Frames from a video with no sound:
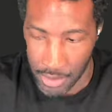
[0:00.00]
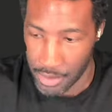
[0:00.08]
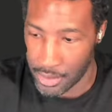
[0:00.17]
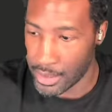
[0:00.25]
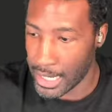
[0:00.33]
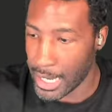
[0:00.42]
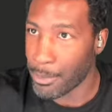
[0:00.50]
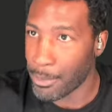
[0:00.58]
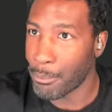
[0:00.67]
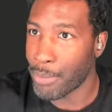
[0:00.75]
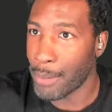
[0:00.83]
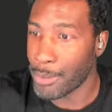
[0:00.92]
the app
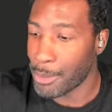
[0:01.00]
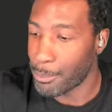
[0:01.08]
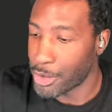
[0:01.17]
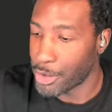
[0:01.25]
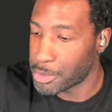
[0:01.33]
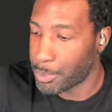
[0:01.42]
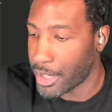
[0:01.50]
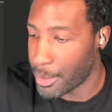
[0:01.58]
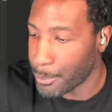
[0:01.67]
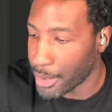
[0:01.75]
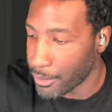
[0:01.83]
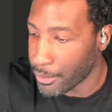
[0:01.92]
I'm probably most proud
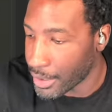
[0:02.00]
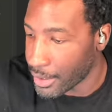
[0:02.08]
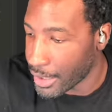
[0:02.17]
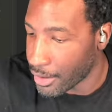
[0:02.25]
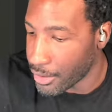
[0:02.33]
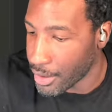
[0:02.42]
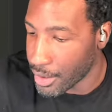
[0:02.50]
about right now,